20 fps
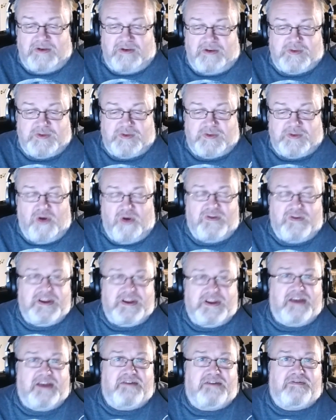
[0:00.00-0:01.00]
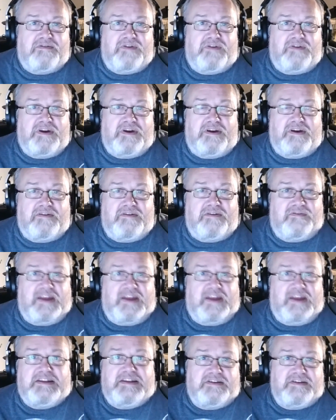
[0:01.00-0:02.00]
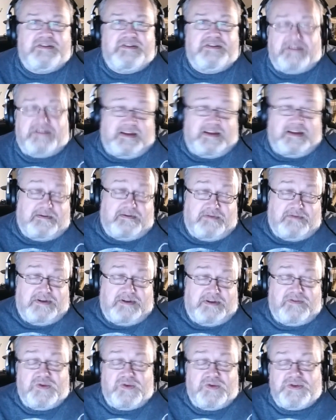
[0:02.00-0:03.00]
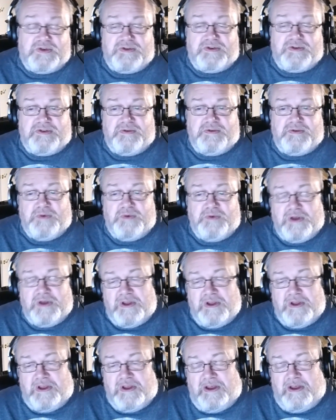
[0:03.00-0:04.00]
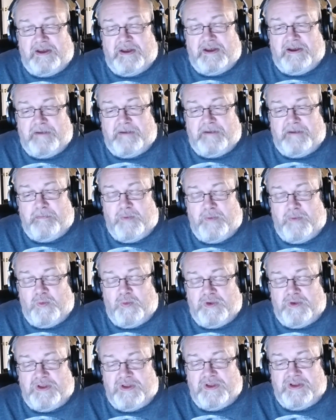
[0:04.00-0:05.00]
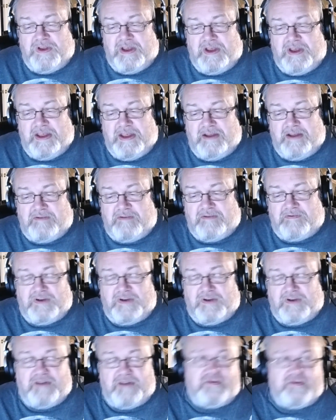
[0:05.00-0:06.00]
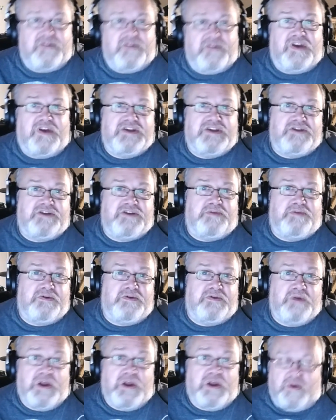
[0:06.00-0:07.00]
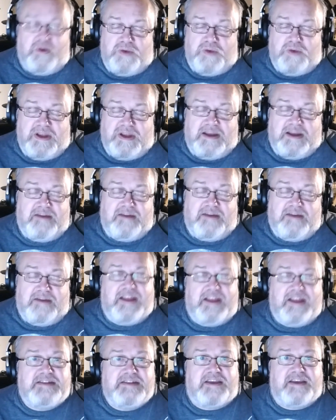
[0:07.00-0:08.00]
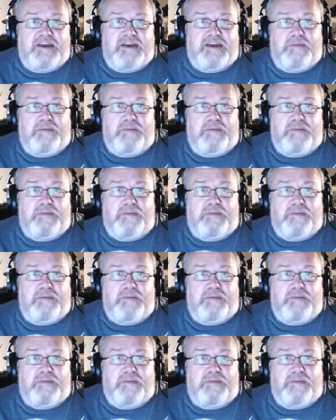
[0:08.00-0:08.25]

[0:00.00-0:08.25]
we already have Vantage, now it's version 2. We have Vive GPU, we have Enscape.